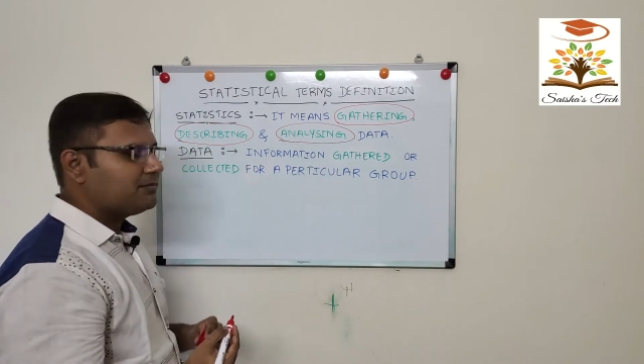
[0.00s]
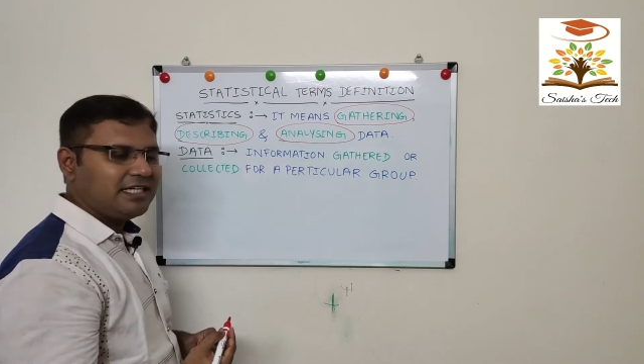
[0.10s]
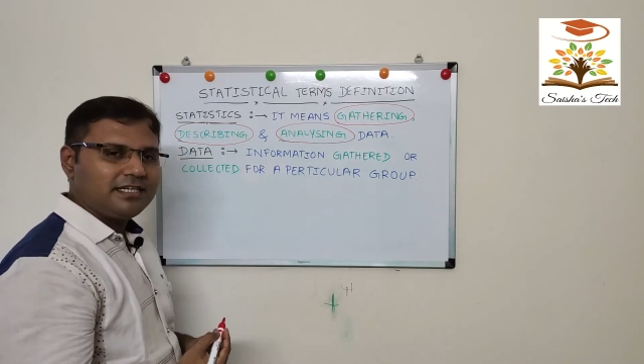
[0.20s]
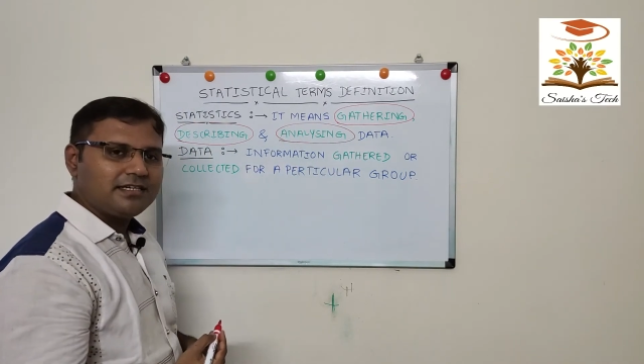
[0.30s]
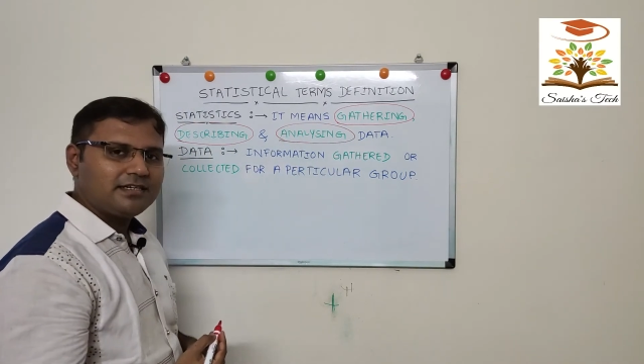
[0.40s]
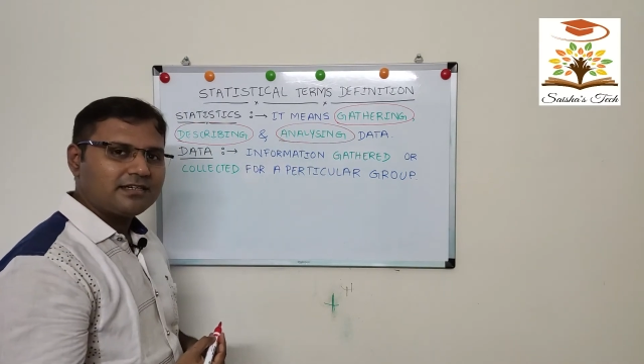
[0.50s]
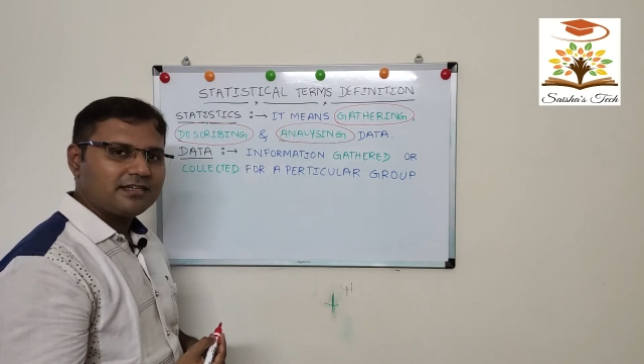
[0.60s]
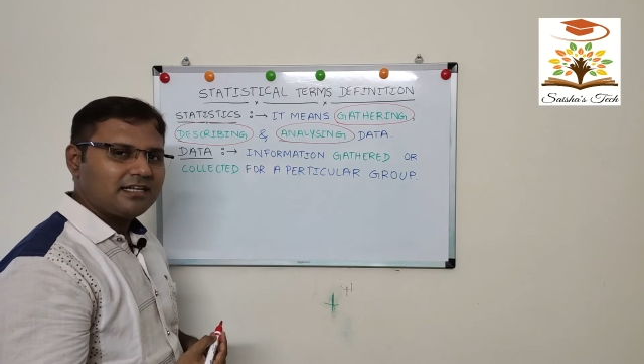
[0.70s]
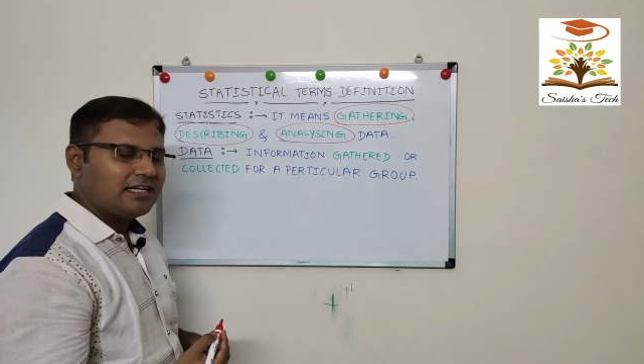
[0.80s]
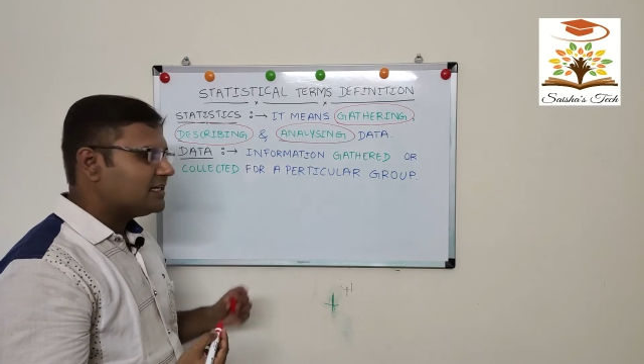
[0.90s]
mean here?
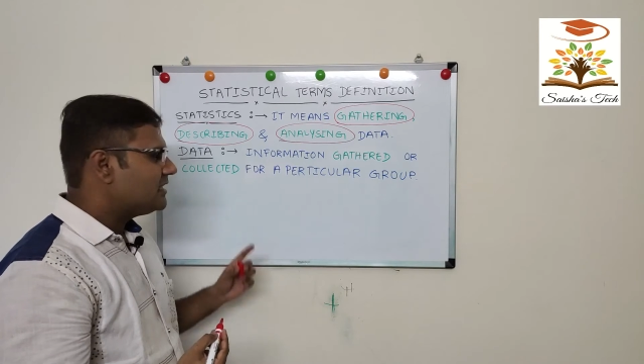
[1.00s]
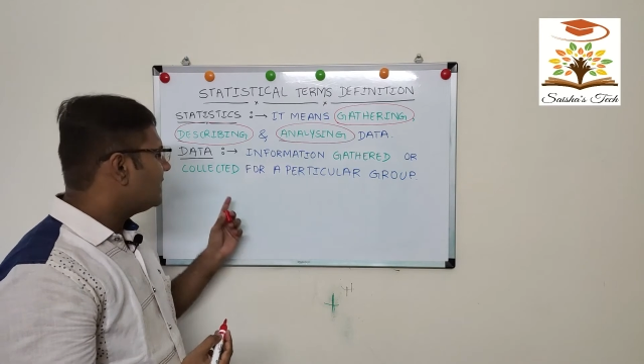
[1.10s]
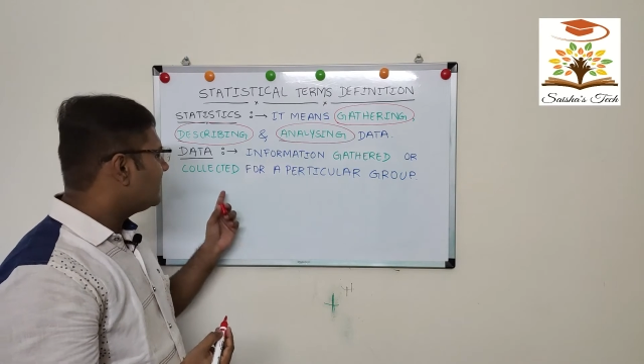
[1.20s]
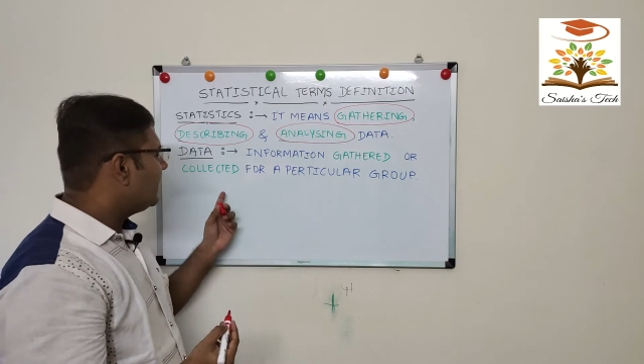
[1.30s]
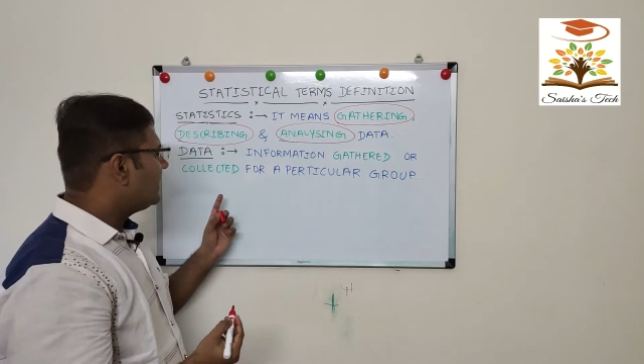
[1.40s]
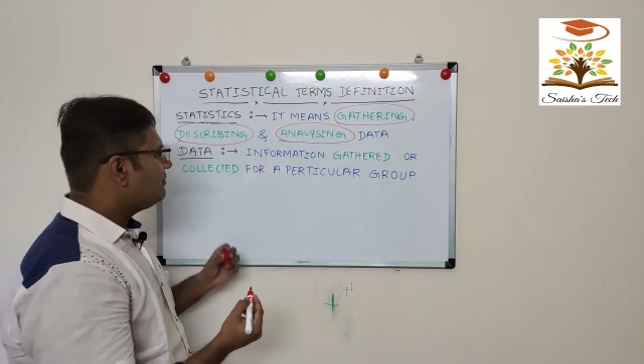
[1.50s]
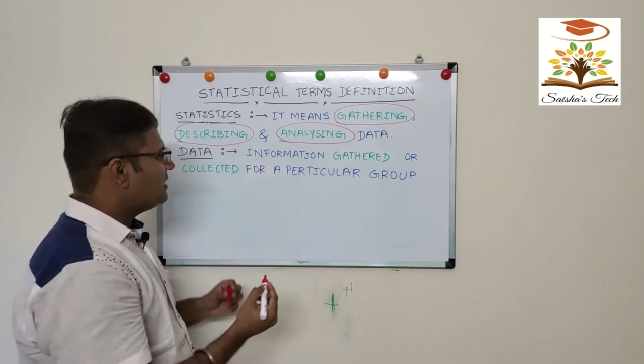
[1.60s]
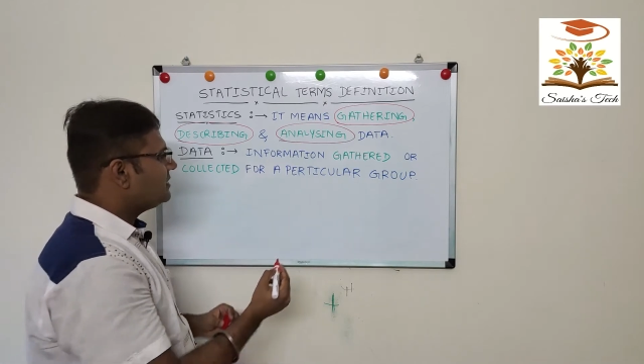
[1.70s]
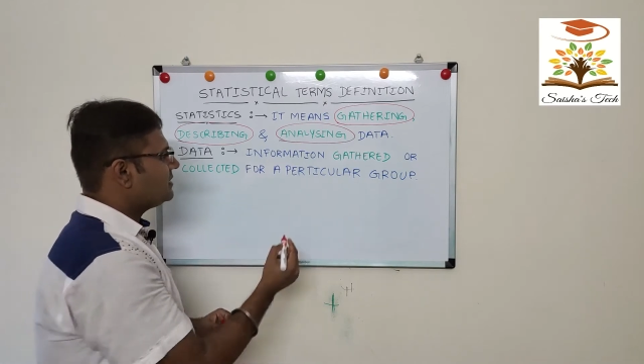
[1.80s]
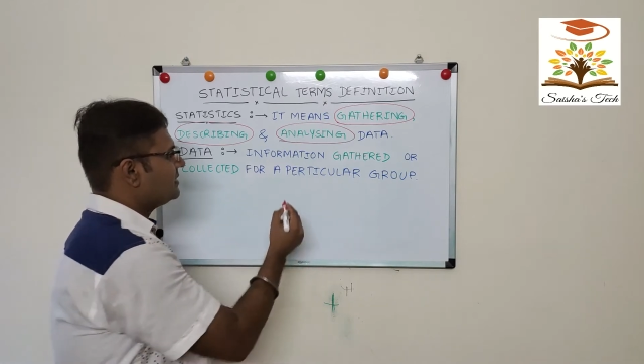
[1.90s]
Data
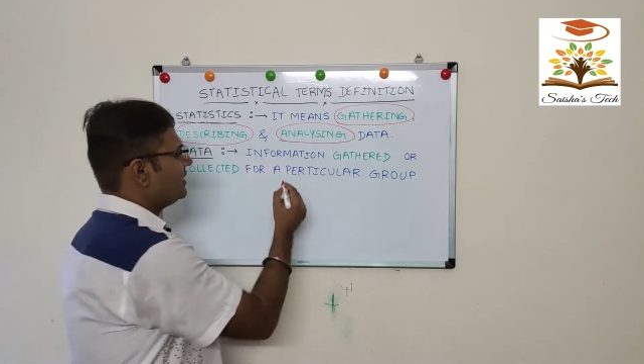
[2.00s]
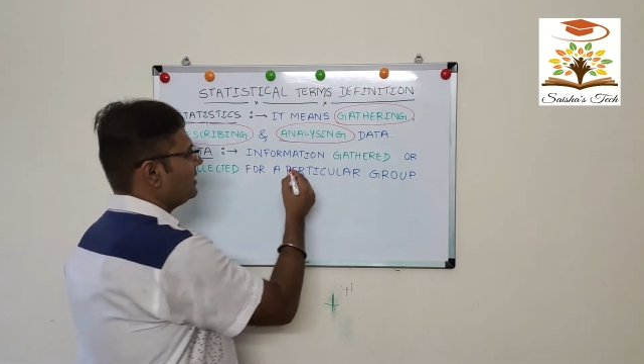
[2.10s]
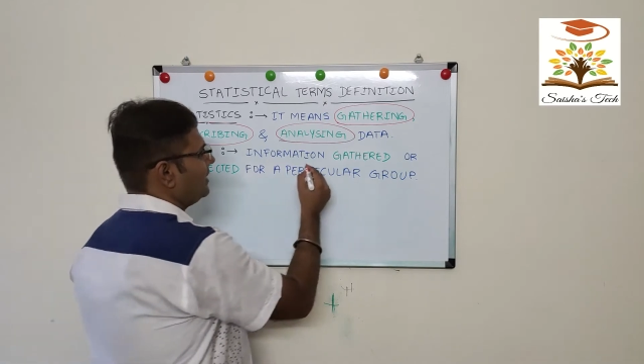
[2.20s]
means